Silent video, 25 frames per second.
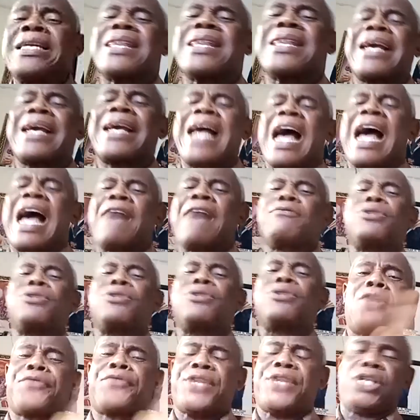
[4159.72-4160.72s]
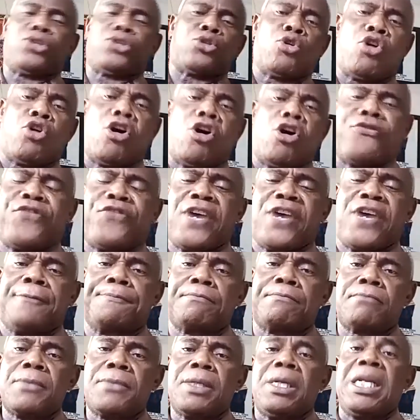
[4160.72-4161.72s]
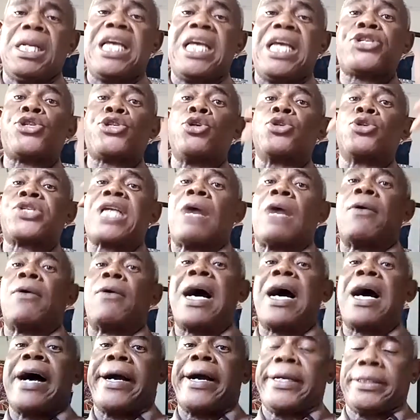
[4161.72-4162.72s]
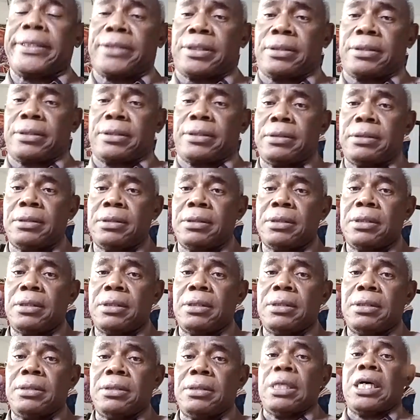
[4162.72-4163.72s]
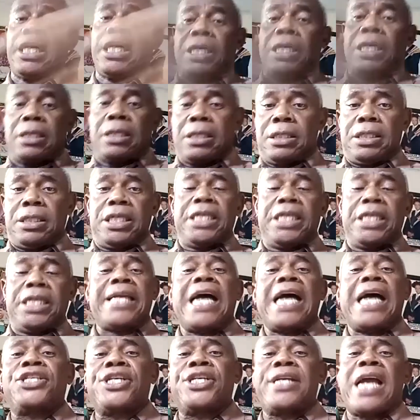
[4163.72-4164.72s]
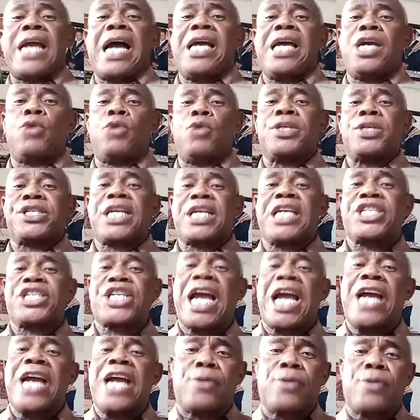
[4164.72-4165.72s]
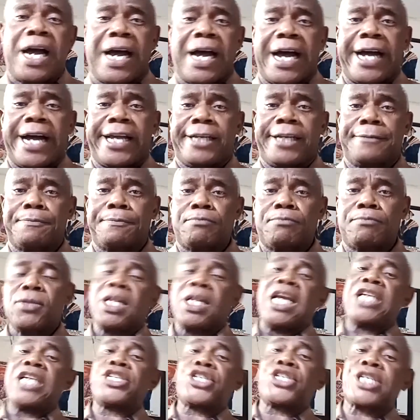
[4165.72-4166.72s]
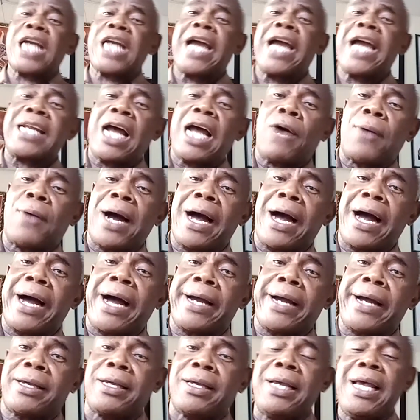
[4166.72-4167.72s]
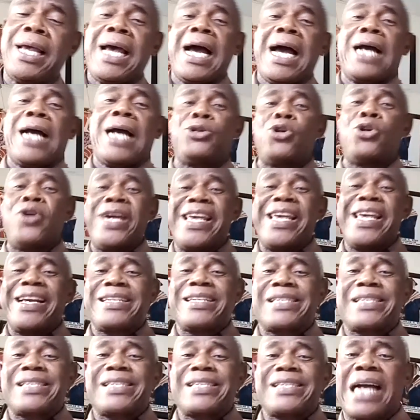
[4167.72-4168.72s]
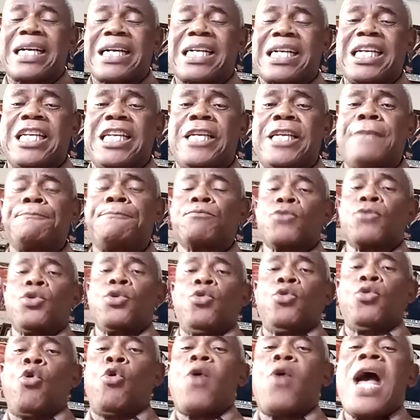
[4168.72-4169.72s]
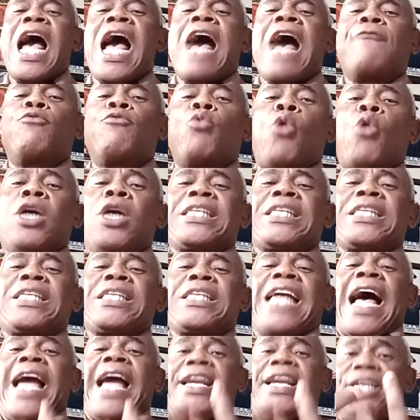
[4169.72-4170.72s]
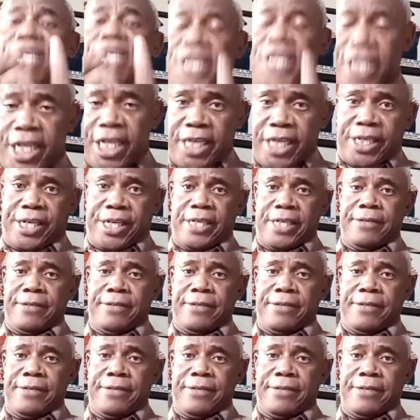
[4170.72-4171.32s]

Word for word: They have nothing to offer. Let's use our eyes uh, in Nigeria, hey, eh, we say, shine your eye. Let's shine our eye and know exactly who have what I need,